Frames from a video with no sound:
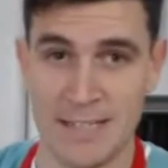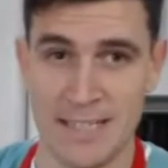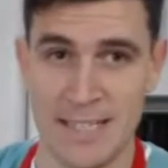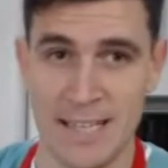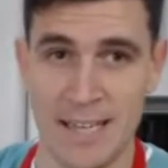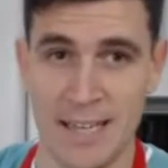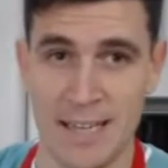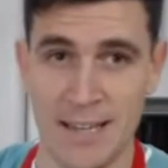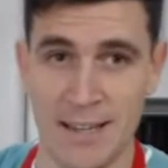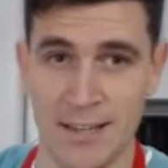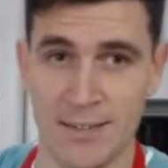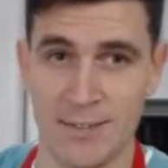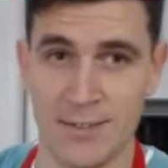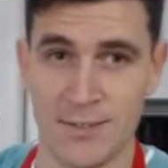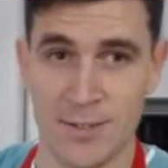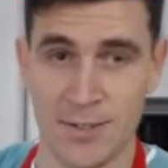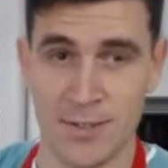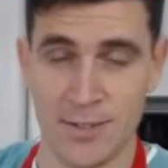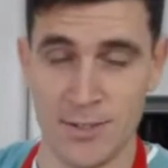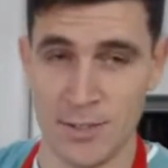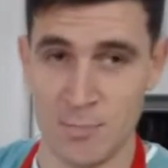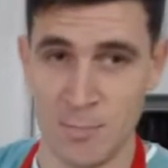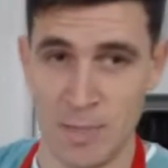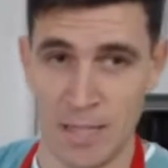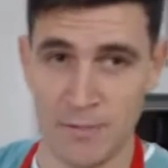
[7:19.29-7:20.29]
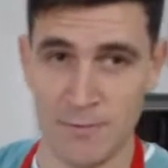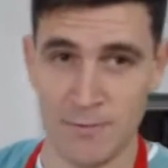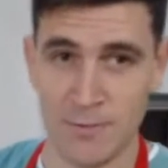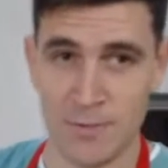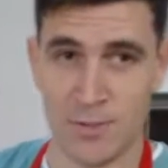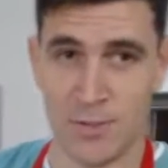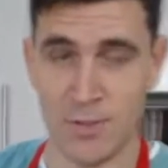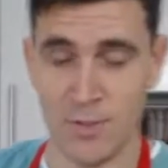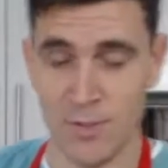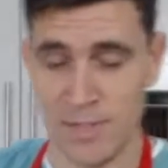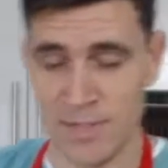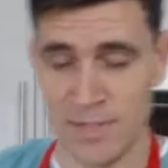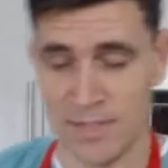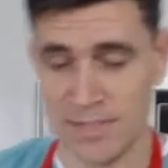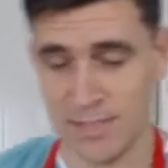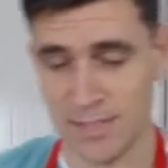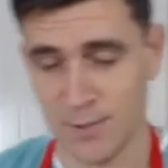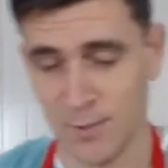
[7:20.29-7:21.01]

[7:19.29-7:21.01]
tear. So this is bad for two reasons.